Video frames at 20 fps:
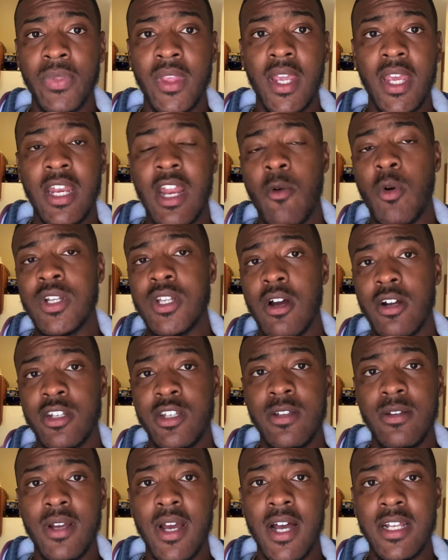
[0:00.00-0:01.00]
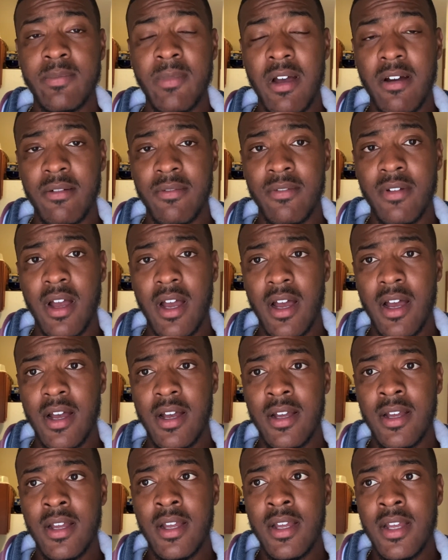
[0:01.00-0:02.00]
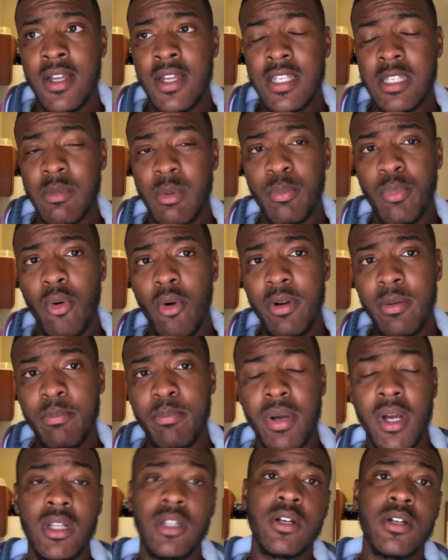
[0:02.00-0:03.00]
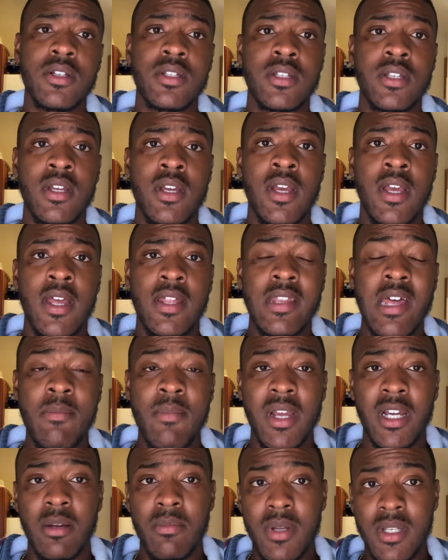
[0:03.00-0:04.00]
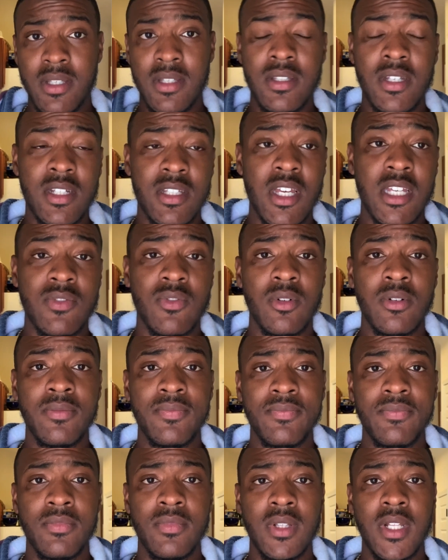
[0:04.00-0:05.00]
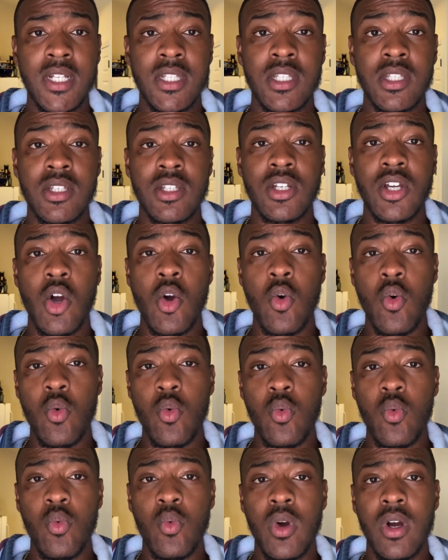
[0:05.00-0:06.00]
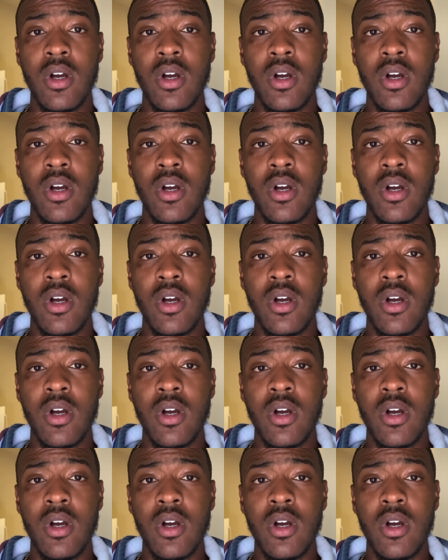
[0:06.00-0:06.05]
And I want to talk to you guys about some important pillars that make a business successful. Let's go.